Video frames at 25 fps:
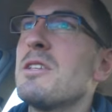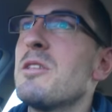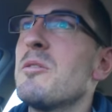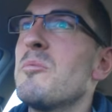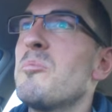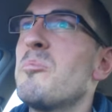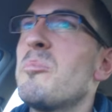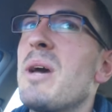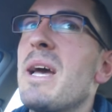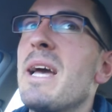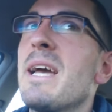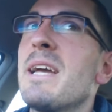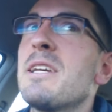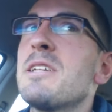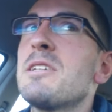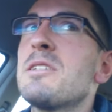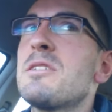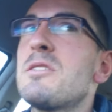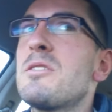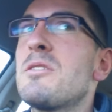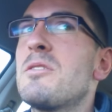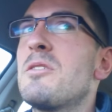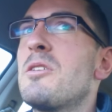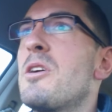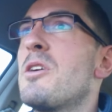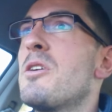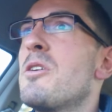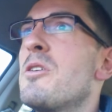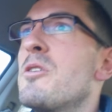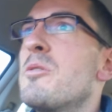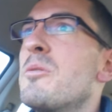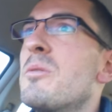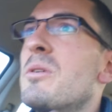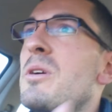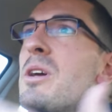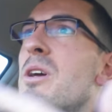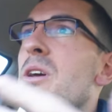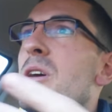at the banks, you know,
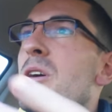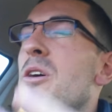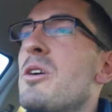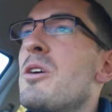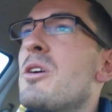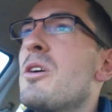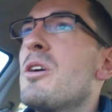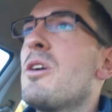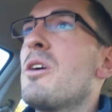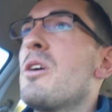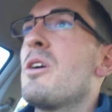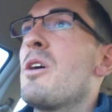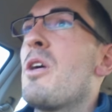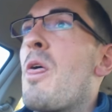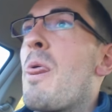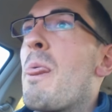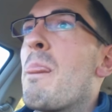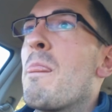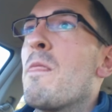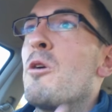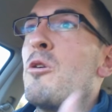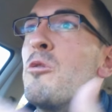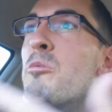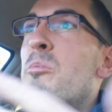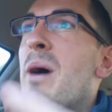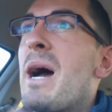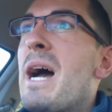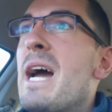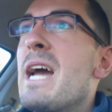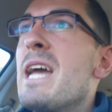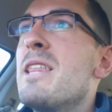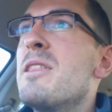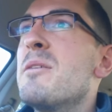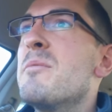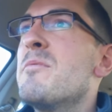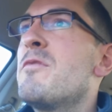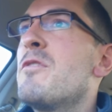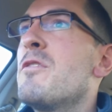who who
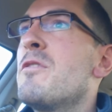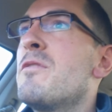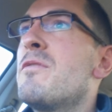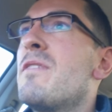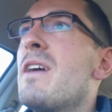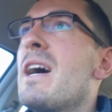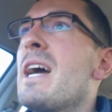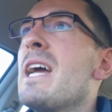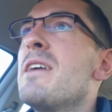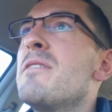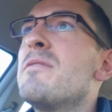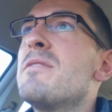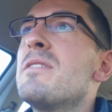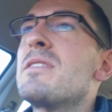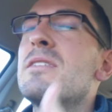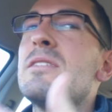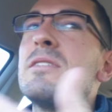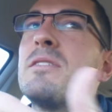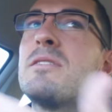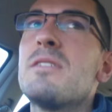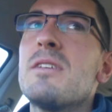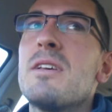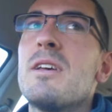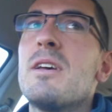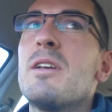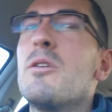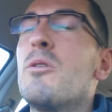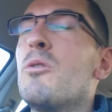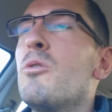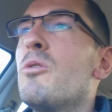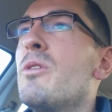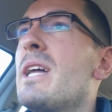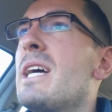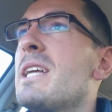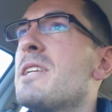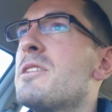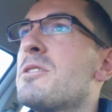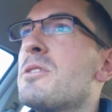pay them for favors and
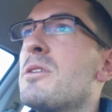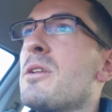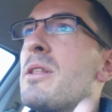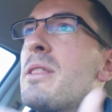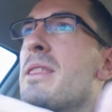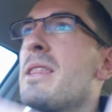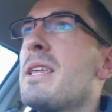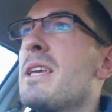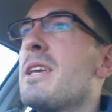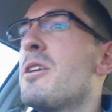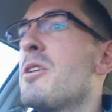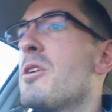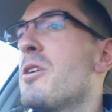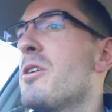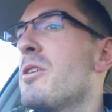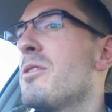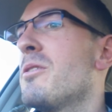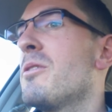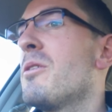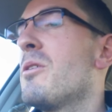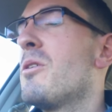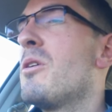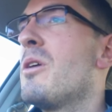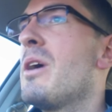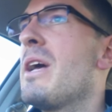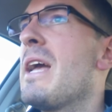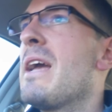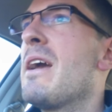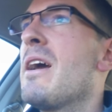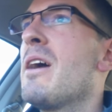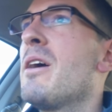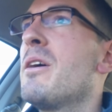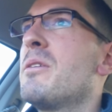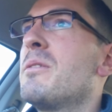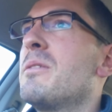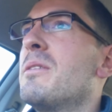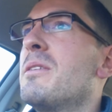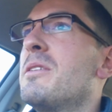all that sort of thing. You know,
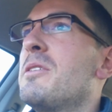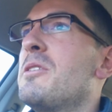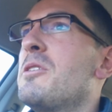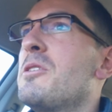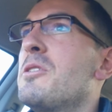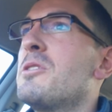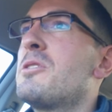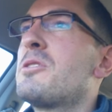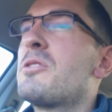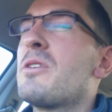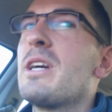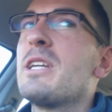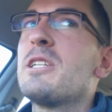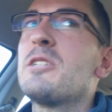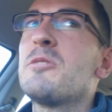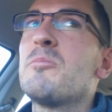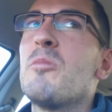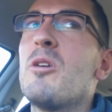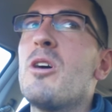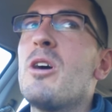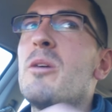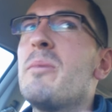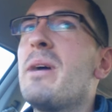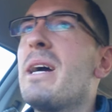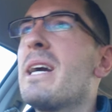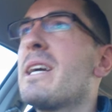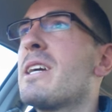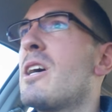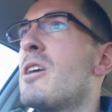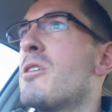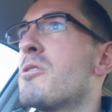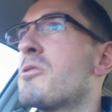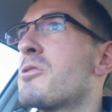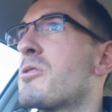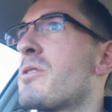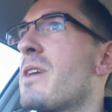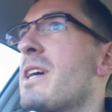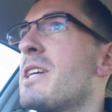you scratch my back,
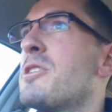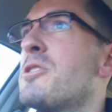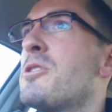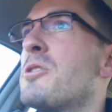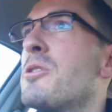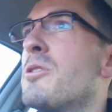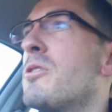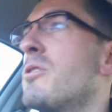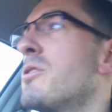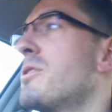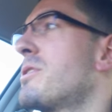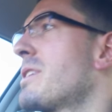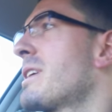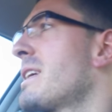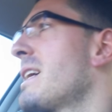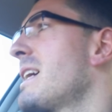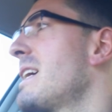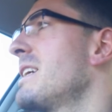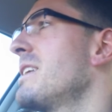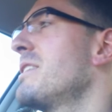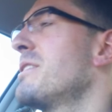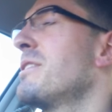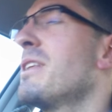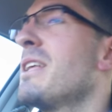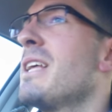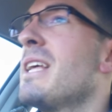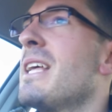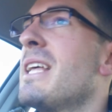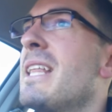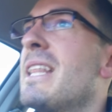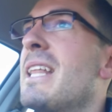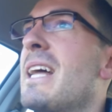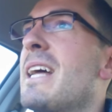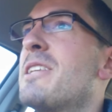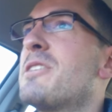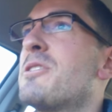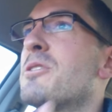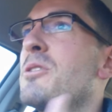I'll scratch yours, okay?
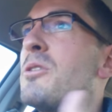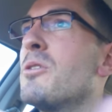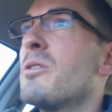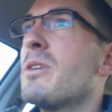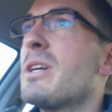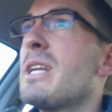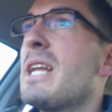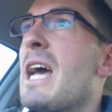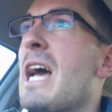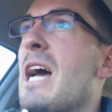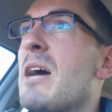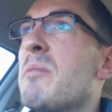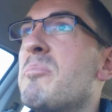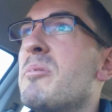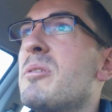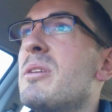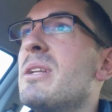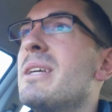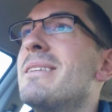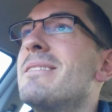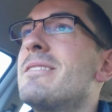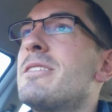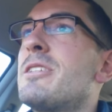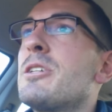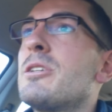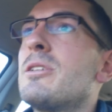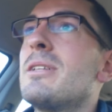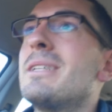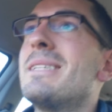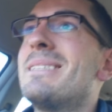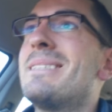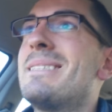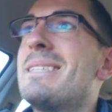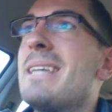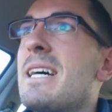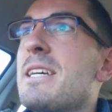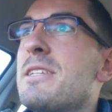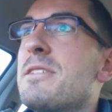That's all going to happen until
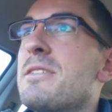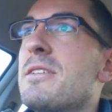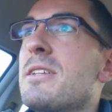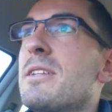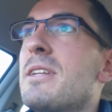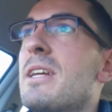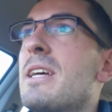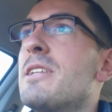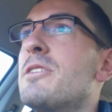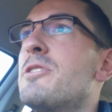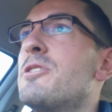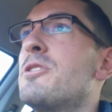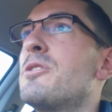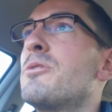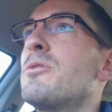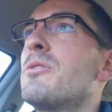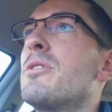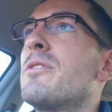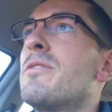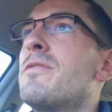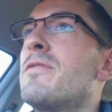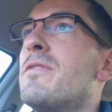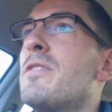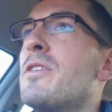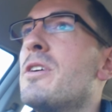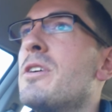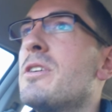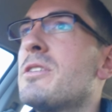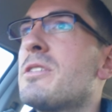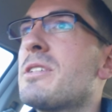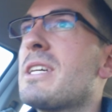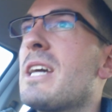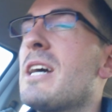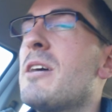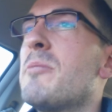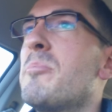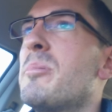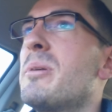it doesn't. Until the
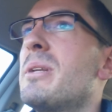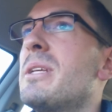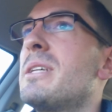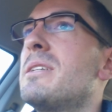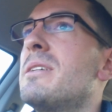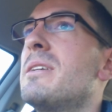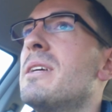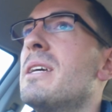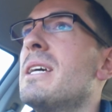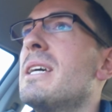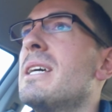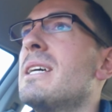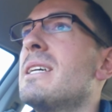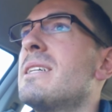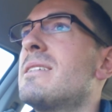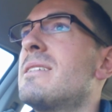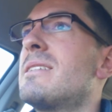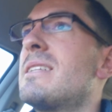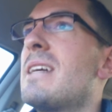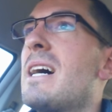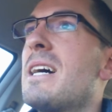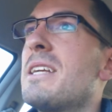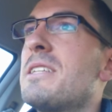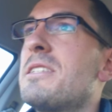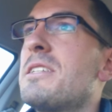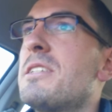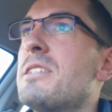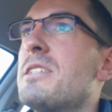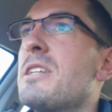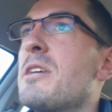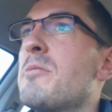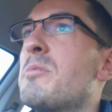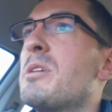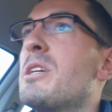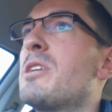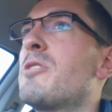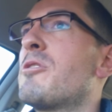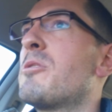first company starts
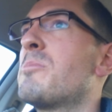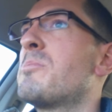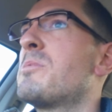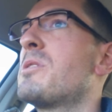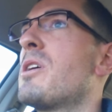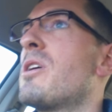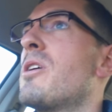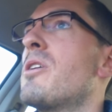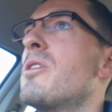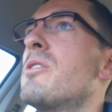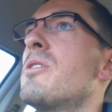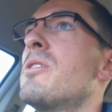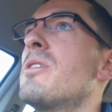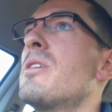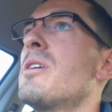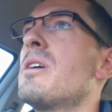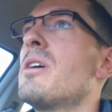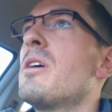accepting crypto,